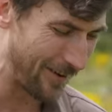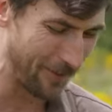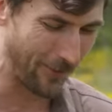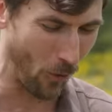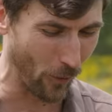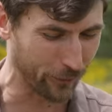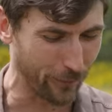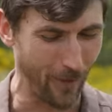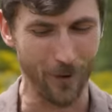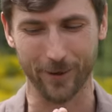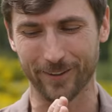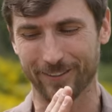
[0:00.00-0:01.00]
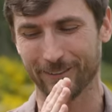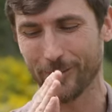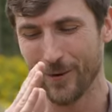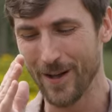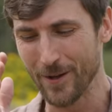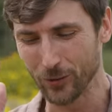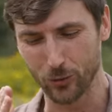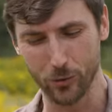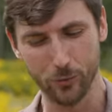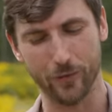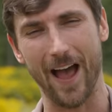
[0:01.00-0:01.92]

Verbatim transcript: You, of course, fall into two